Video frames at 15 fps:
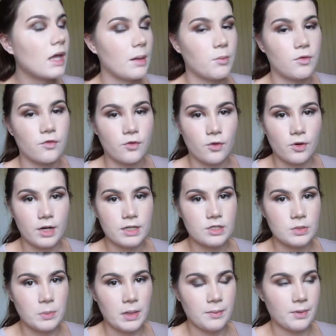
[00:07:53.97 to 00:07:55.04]
And before I do
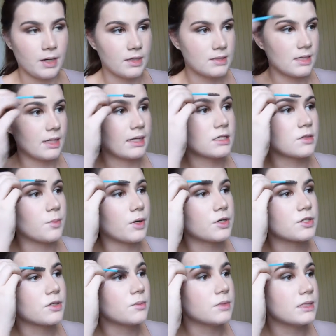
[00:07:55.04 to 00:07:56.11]
my brows, I like to brush
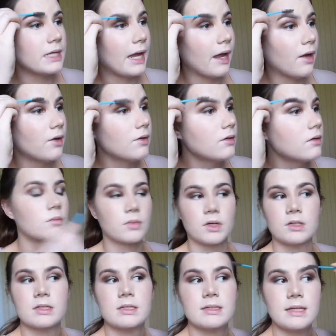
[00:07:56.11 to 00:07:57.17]
them down
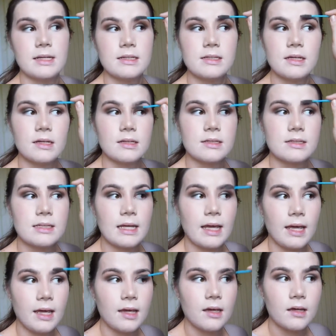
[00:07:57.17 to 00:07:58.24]
because it's easier to
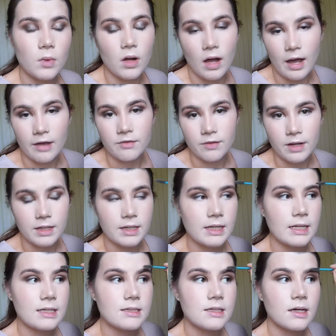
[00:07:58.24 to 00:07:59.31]
see, well, I find it
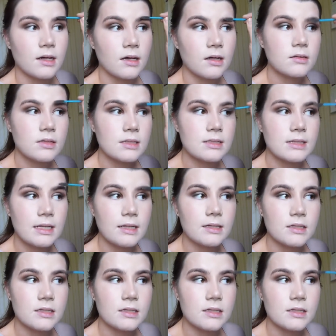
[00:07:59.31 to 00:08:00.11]
easier to see the